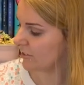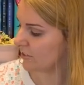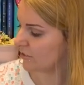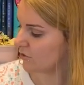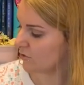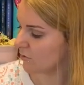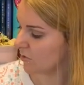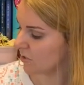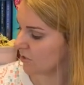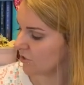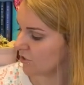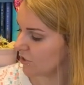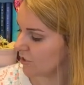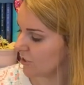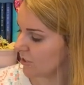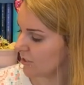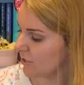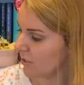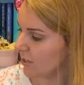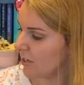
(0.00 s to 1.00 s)

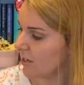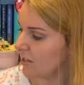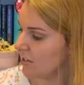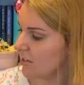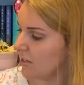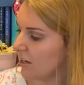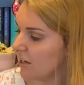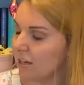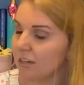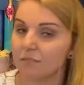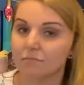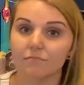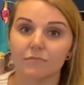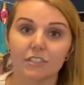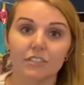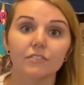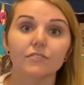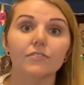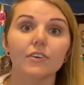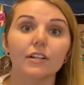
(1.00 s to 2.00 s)
duology. Um,
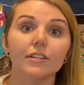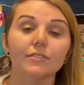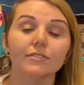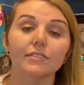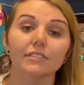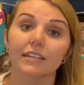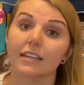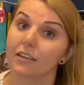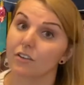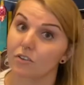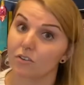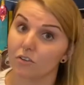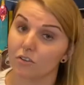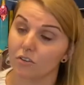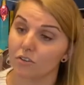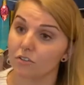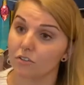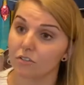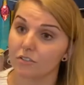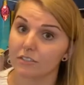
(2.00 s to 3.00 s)
this follows a
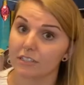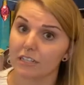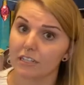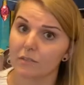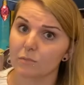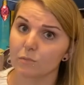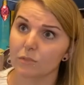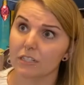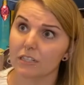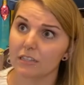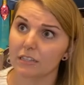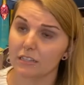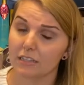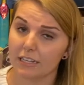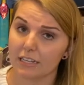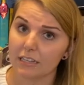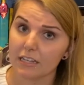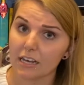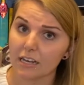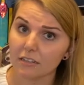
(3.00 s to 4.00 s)
girl named
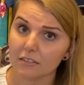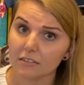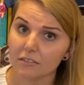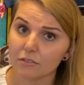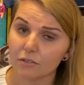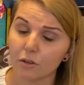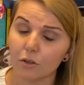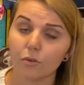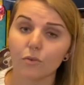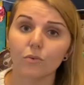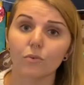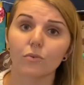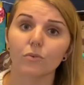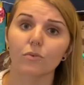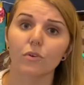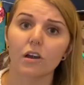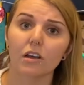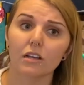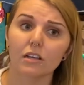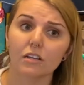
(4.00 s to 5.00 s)
Layla, who
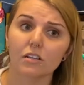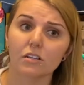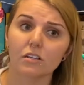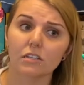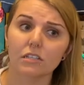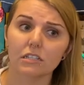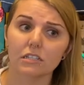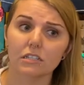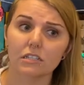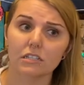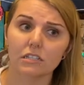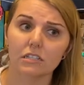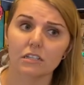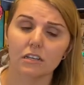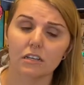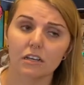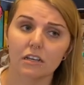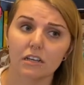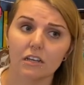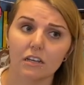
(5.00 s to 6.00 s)
is
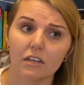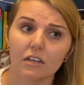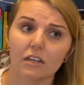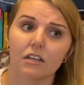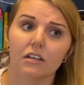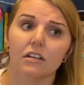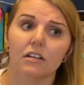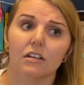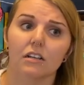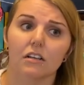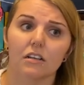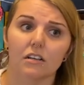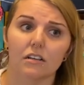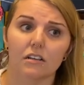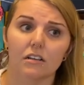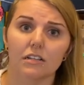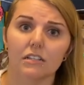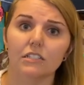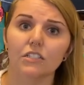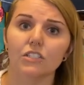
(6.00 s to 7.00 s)

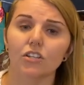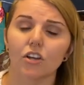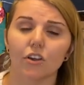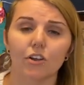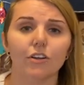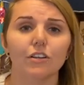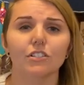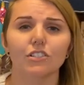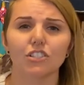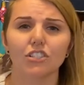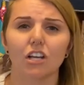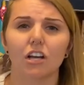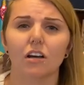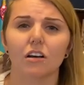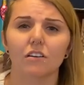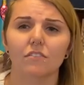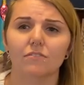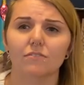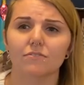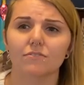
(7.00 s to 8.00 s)
in charge
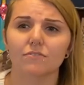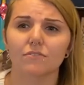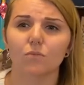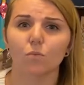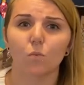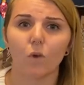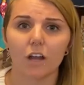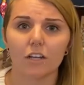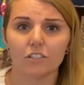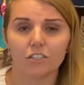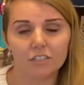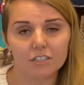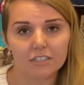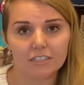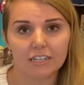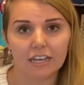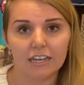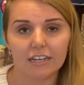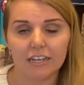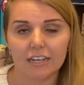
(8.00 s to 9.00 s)
of washing the
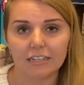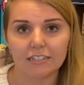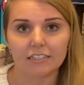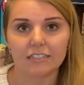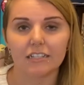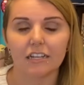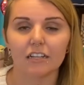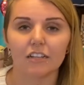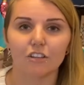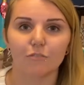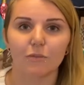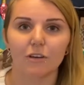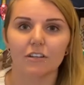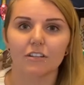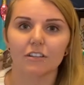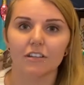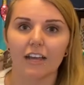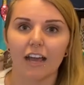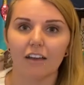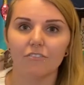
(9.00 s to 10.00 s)
dead and sending them on to
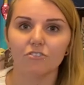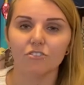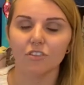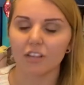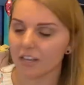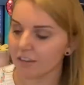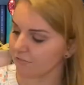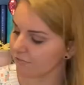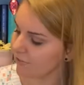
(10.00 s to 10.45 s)
the afterlife.